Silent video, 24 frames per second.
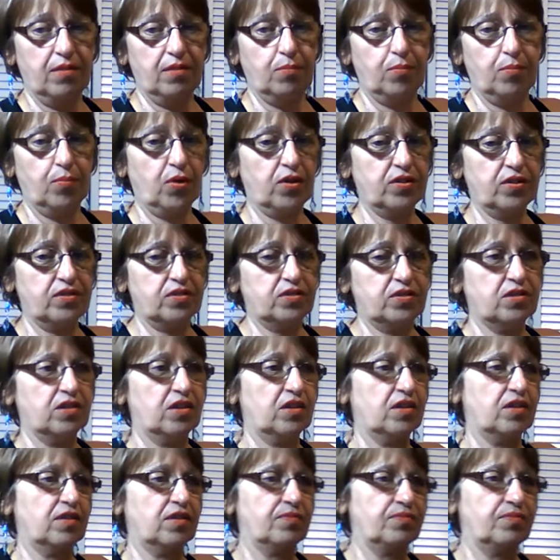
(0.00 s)
But
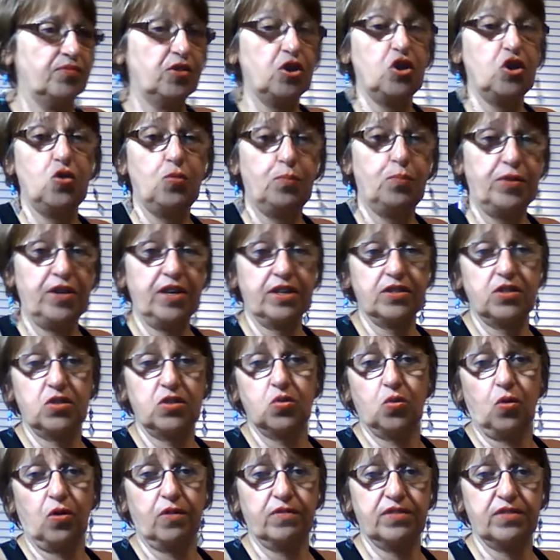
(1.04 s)
the UPS
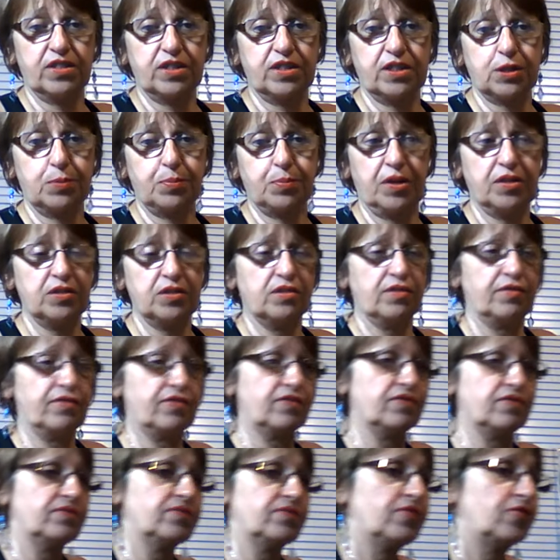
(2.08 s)
store is expensive
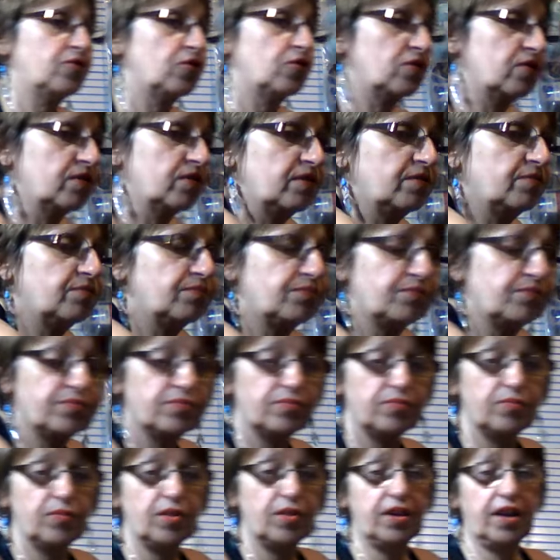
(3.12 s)
for
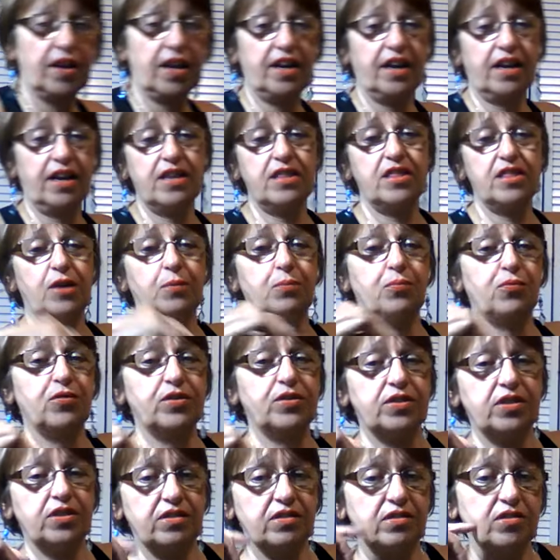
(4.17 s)
getting anything
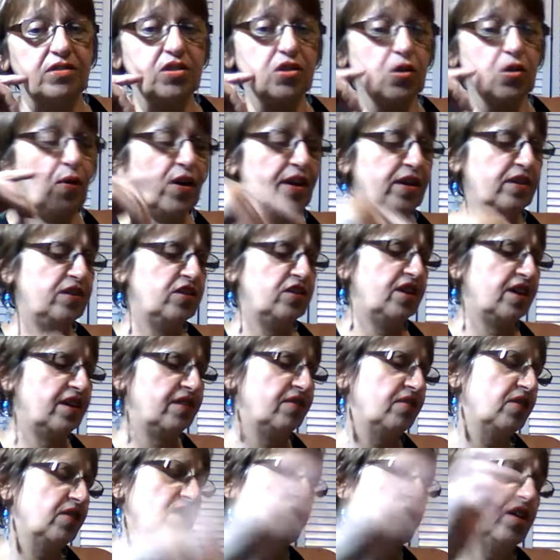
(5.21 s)
printed. So
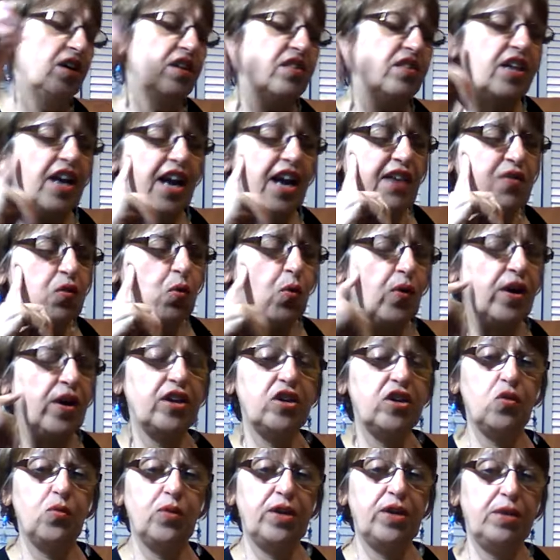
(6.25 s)
they have a way
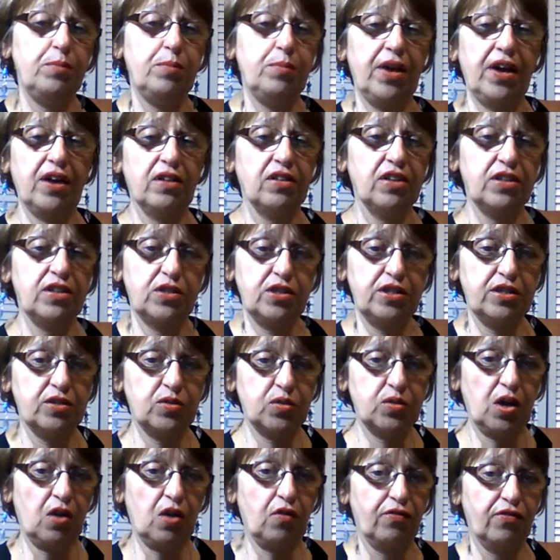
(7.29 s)
you email it to
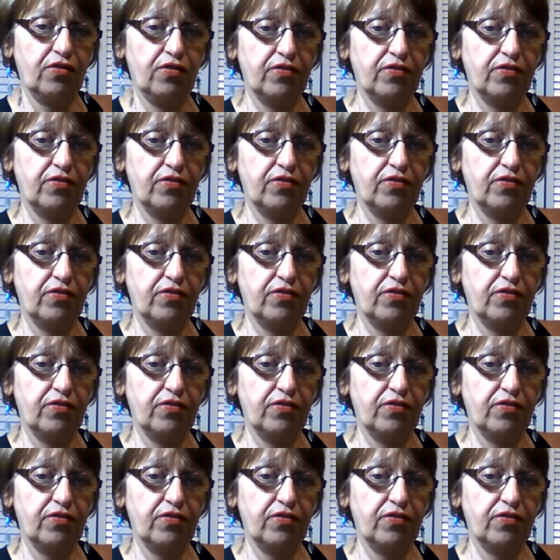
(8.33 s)
yourself.